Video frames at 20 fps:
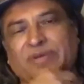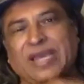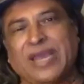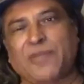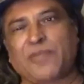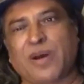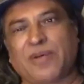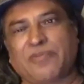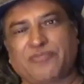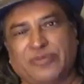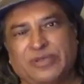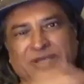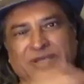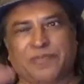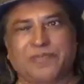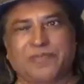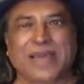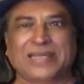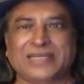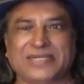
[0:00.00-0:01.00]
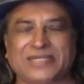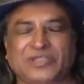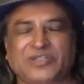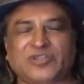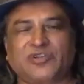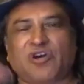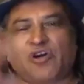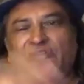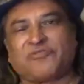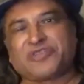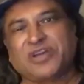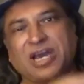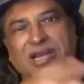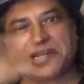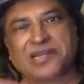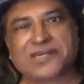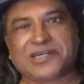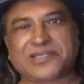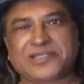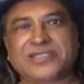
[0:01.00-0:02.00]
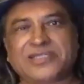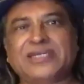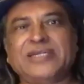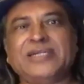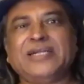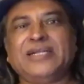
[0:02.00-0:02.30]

came up with a palette of color